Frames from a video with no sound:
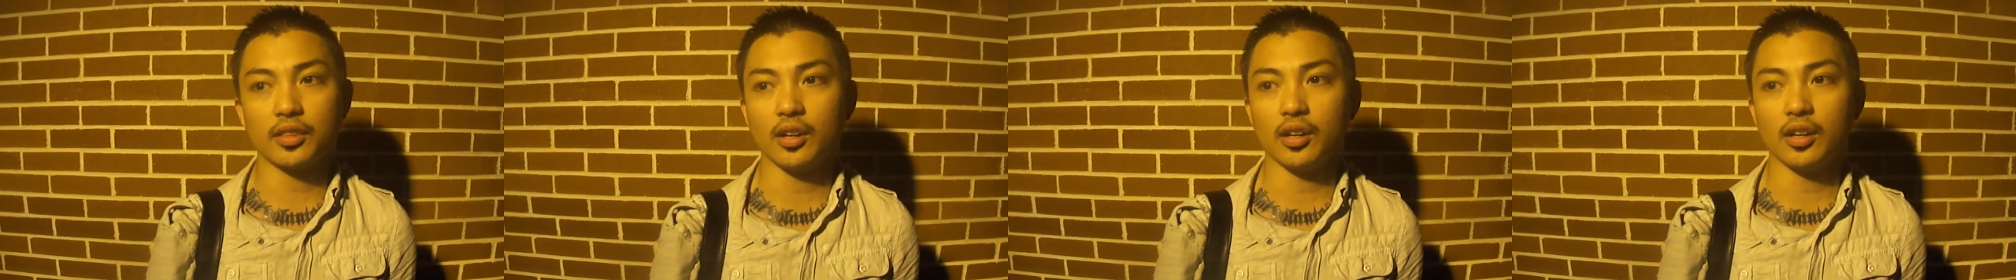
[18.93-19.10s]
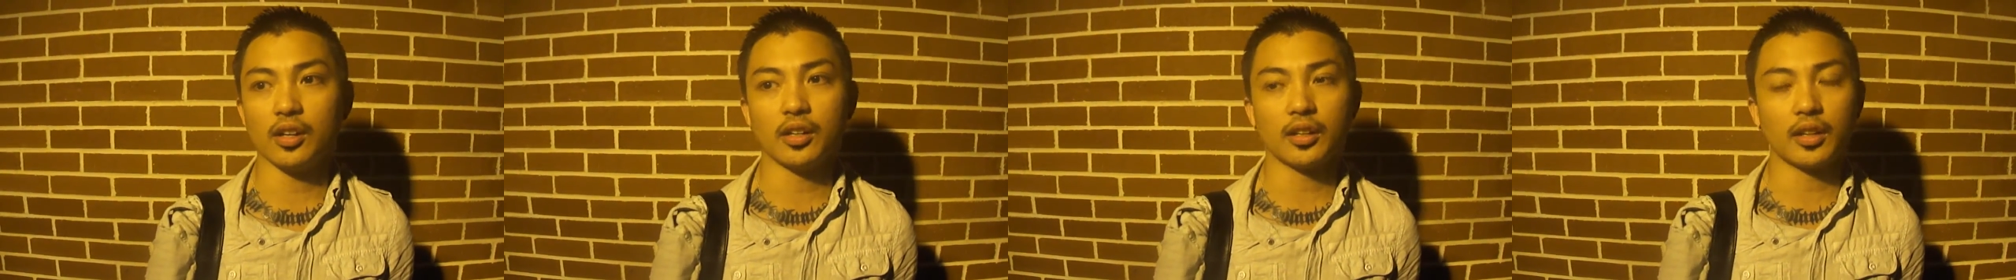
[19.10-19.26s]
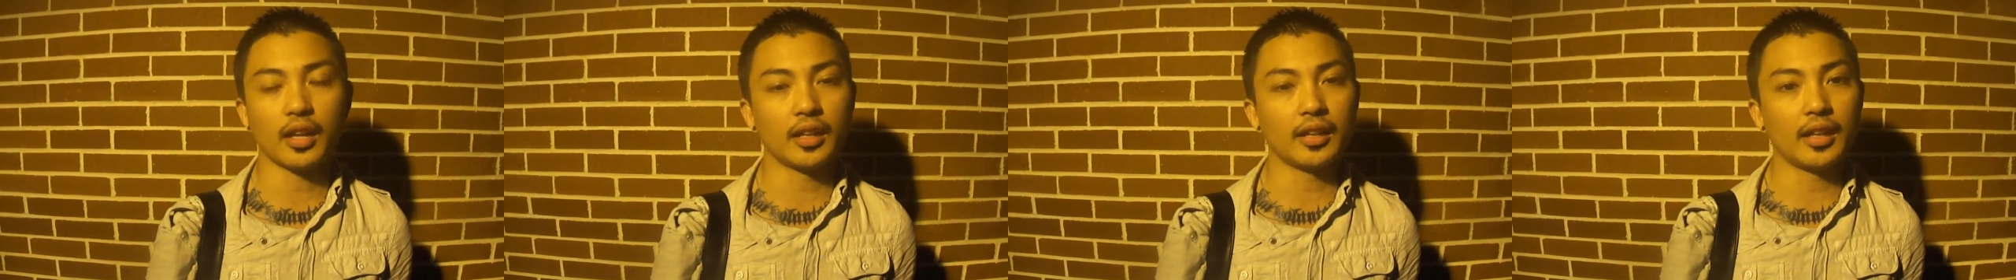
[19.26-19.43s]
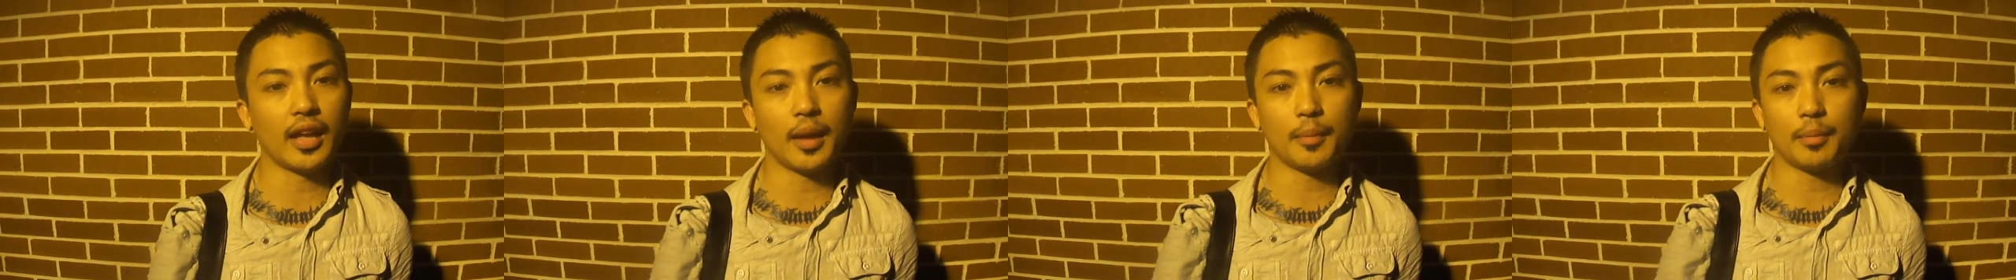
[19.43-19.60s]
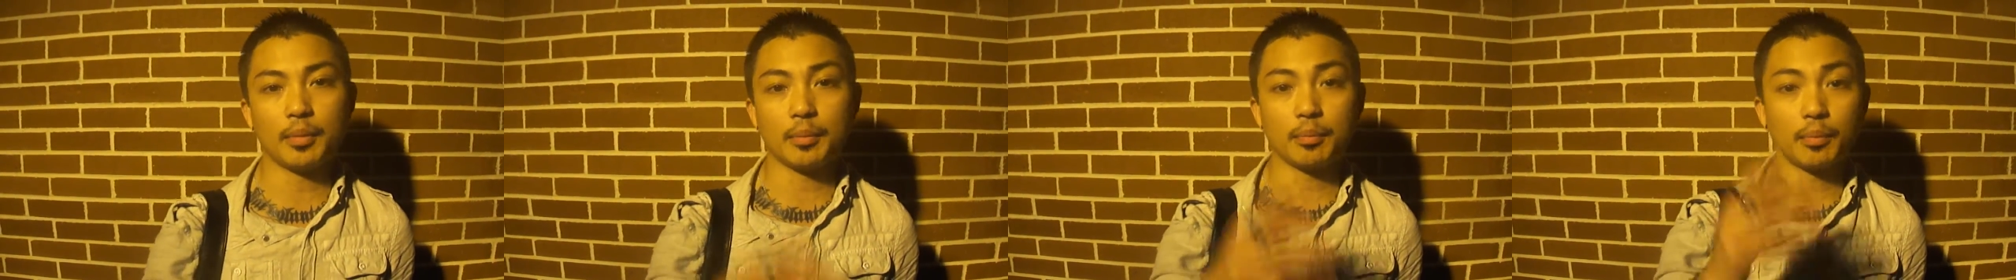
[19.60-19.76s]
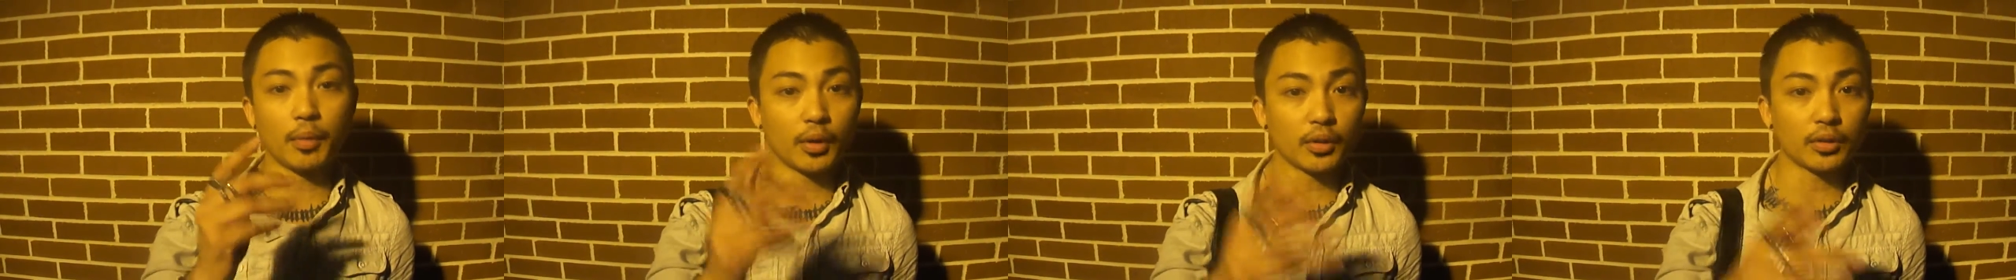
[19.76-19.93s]
dog, and
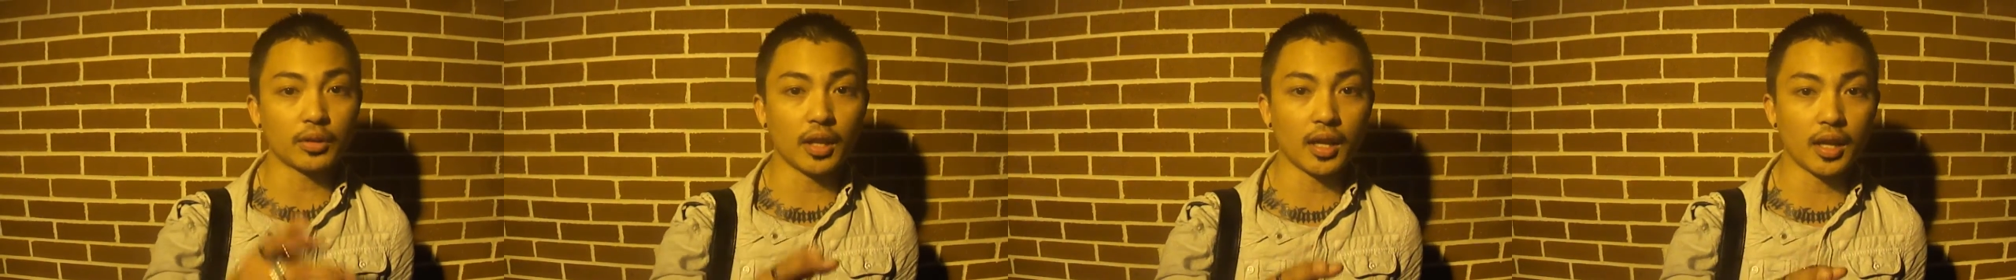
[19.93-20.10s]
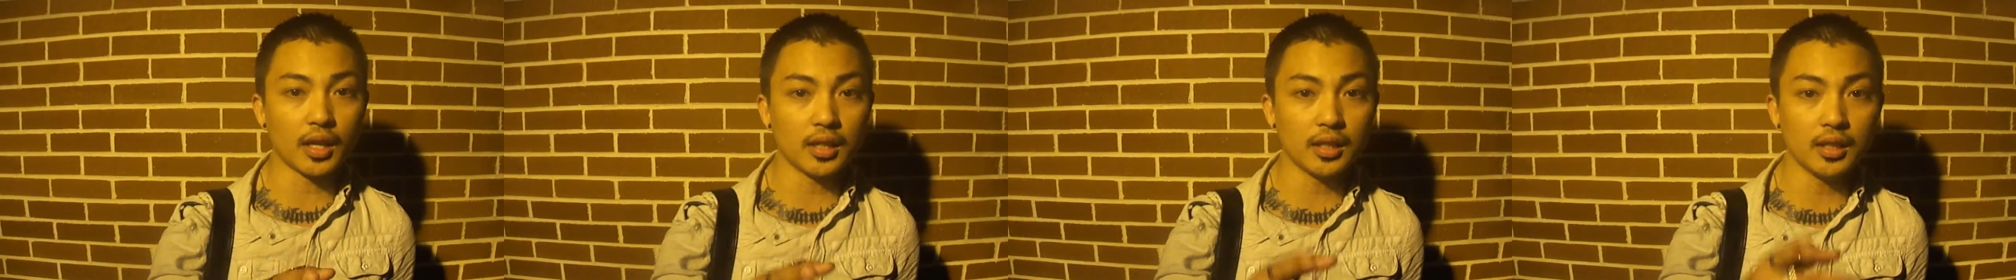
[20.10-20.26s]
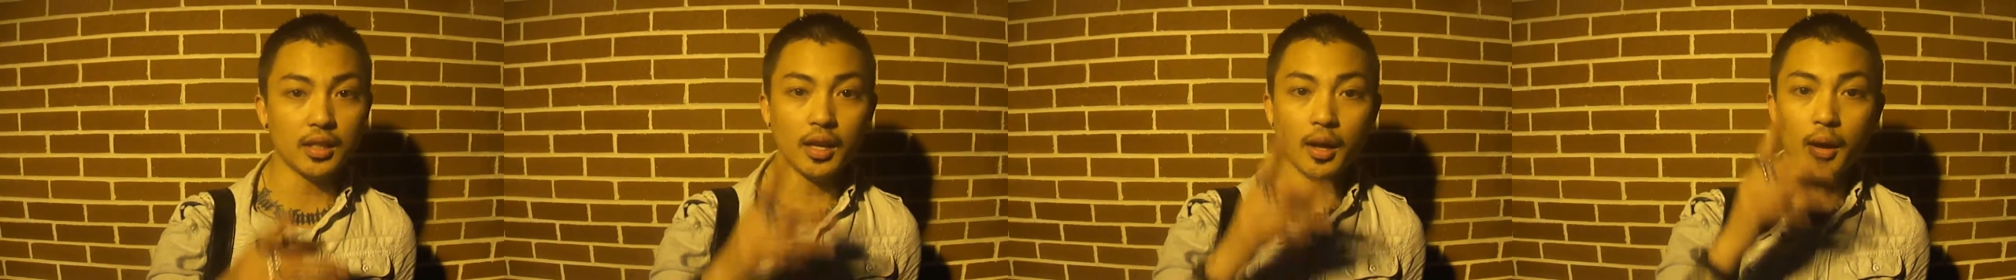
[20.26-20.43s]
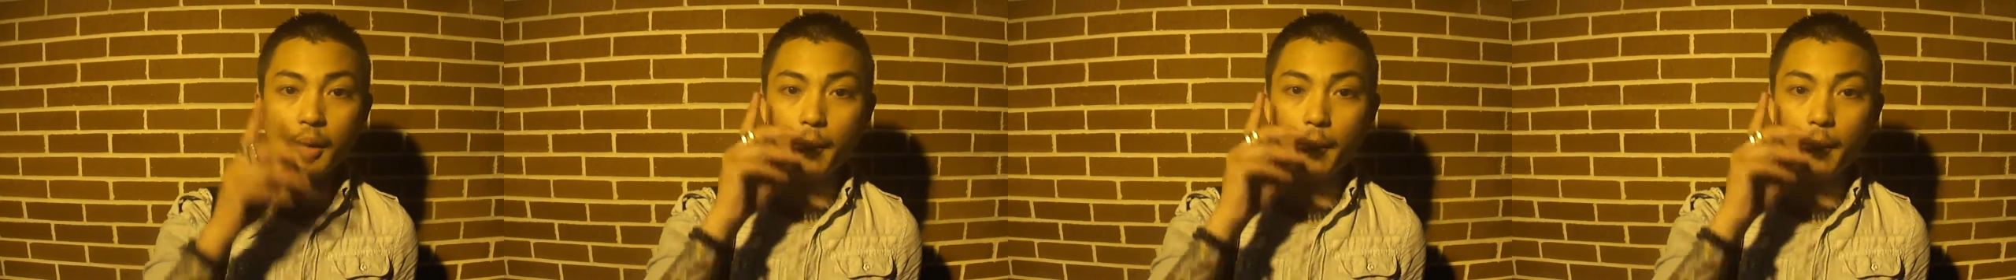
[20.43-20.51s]
happy birthday.